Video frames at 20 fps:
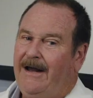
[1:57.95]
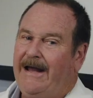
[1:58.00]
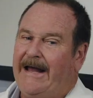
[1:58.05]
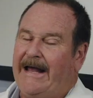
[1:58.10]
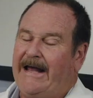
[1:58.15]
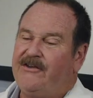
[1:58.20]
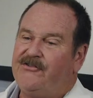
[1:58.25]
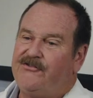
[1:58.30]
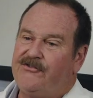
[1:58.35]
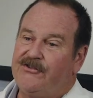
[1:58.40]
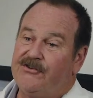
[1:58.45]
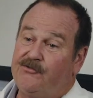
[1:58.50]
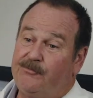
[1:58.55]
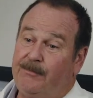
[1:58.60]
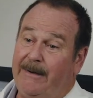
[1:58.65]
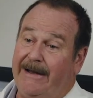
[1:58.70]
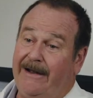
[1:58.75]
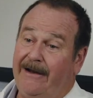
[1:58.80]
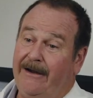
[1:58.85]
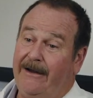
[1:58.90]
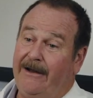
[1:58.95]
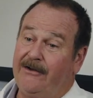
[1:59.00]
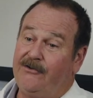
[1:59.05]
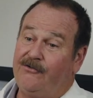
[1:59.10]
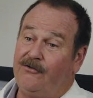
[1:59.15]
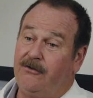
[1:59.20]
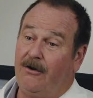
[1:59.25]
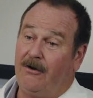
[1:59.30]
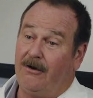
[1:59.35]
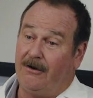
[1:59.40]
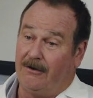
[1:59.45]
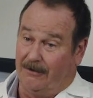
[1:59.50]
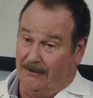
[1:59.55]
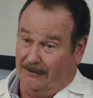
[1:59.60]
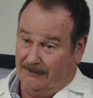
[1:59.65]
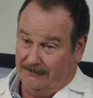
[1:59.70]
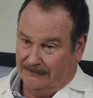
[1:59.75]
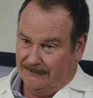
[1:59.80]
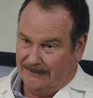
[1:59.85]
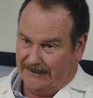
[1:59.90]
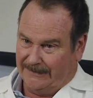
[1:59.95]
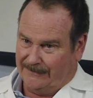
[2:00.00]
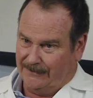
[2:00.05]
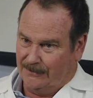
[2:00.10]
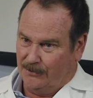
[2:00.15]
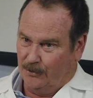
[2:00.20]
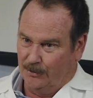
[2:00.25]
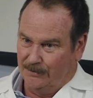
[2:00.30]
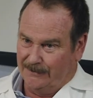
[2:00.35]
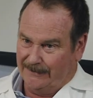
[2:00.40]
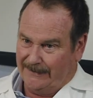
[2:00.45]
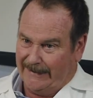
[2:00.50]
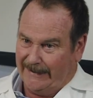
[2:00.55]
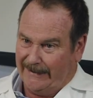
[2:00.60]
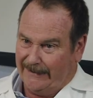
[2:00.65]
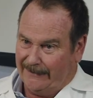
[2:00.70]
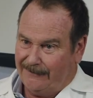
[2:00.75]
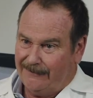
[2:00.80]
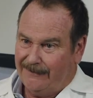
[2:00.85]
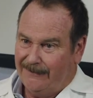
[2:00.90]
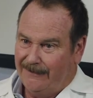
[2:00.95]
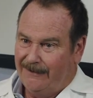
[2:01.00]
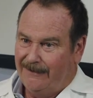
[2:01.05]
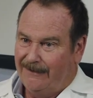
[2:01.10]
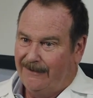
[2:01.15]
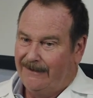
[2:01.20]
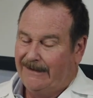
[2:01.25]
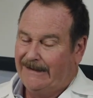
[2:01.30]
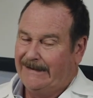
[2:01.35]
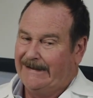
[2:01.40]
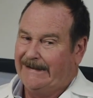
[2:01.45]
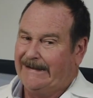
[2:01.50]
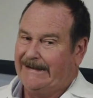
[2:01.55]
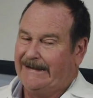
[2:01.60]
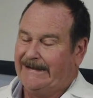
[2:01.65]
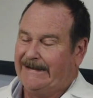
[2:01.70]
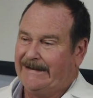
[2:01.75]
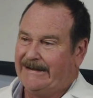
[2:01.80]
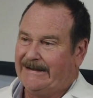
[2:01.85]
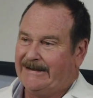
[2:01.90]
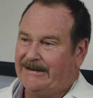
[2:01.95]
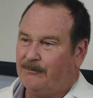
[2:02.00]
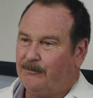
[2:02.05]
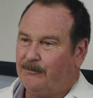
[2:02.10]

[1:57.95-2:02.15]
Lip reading: As the span gets longer, like the Golden Gate, the